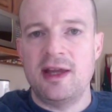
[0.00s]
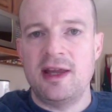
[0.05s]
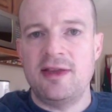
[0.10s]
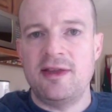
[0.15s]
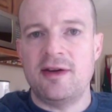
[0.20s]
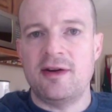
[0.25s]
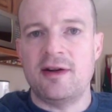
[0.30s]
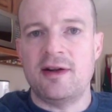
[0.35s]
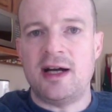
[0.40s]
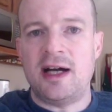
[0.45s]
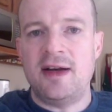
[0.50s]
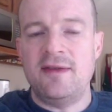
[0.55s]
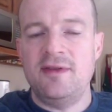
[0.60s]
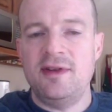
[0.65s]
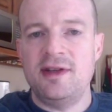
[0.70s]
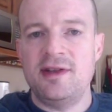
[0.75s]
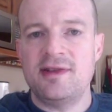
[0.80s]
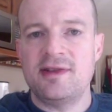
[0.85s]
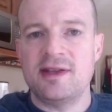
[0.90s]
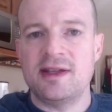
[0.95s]
there are
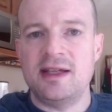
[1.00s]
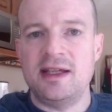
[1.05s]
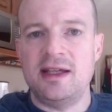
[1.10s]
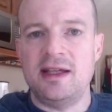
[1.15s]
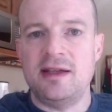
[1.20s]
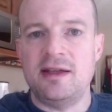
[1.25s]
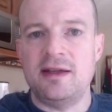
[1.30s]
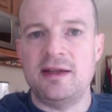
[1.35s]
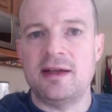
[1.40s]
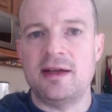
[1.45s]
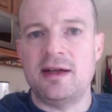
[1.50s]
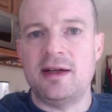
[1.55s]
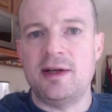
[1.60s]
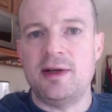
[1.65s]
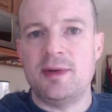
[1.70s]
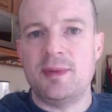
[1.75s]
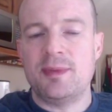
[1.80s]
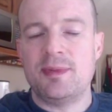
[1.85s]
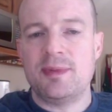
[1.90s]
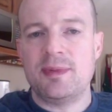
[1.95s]
obviously
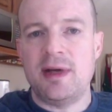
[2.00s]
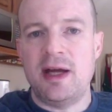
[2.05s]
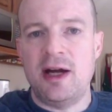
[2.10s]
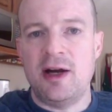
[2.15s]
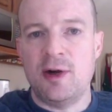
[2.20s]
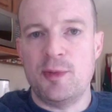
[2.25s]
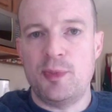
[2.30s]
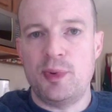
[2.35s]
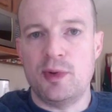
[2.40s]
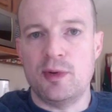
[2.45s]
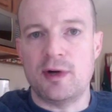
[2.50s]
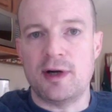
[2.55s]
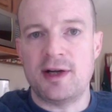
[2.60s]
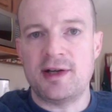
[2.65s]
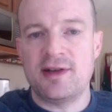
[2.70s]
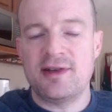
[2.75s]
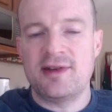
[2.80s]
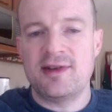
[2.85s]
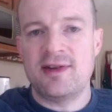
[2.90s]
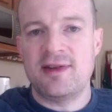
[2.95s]

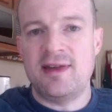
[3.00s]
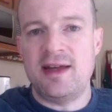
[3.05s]
airports.